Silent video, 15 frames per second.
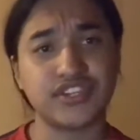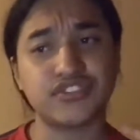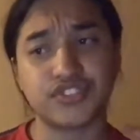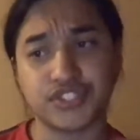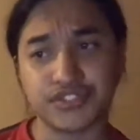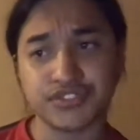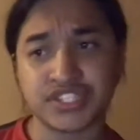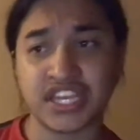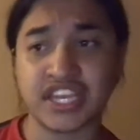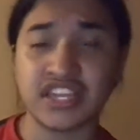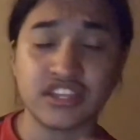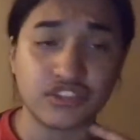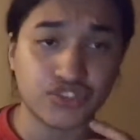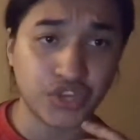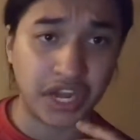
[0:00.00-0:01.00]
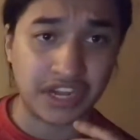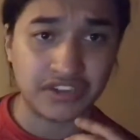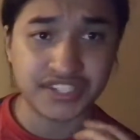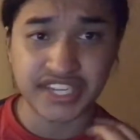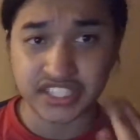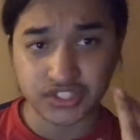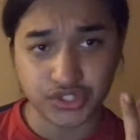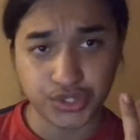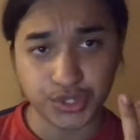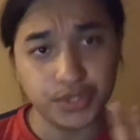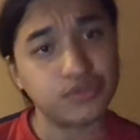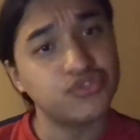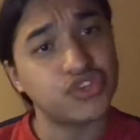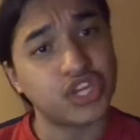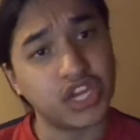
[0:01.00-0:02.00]
introduced in the Trio Deck
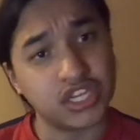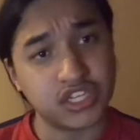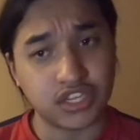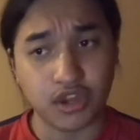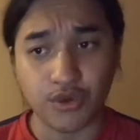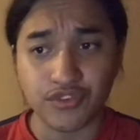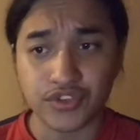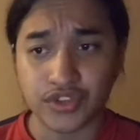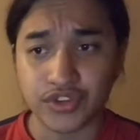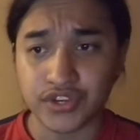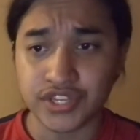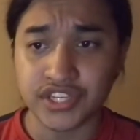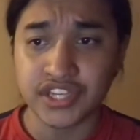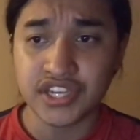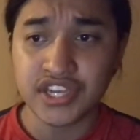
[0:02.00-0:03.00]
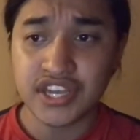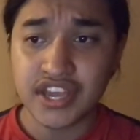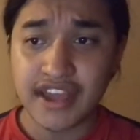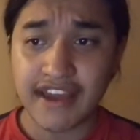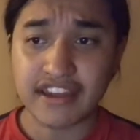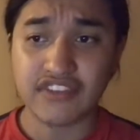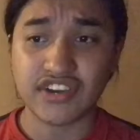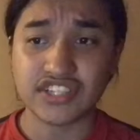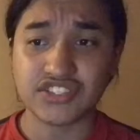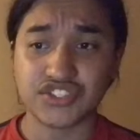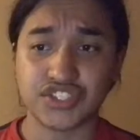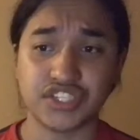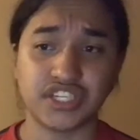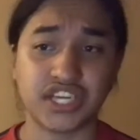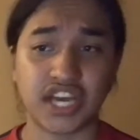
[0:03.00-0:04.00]
2 Dragonic Overlord, and
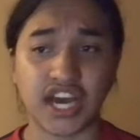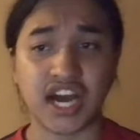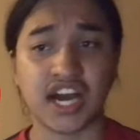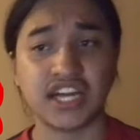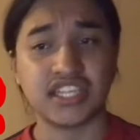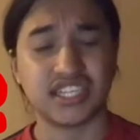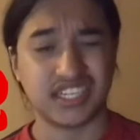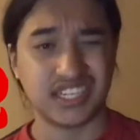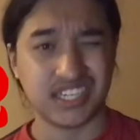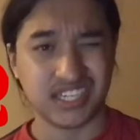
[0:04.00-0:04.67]
eventually got